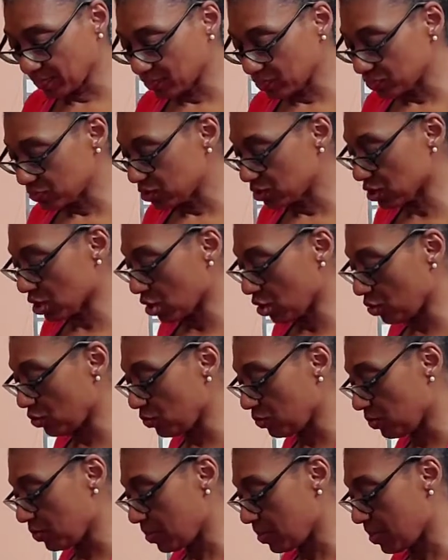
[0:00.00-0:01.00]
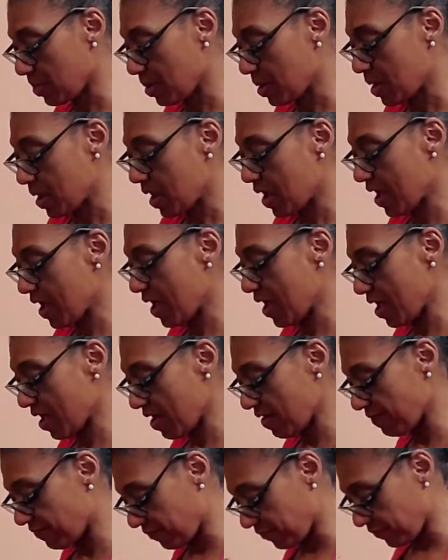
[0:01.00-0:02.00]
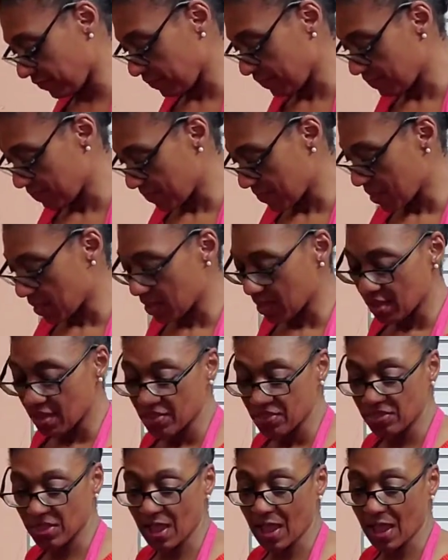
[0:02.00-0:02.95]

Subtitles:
so I have the